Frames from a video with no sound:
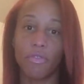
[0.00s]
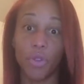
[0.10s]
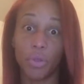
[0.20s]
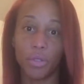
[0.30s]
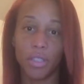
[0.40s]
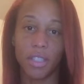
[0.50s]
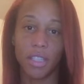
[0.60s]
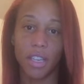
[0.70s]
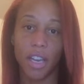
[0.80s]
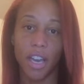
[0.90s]
foods,
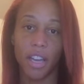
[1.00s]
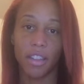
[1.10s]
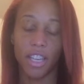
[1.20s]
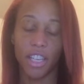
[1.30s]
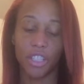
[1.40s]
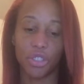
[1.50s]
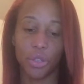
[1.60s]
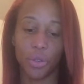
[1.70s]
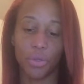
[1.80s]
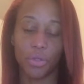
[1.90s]
they
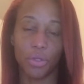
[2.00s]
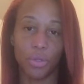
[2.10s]
chose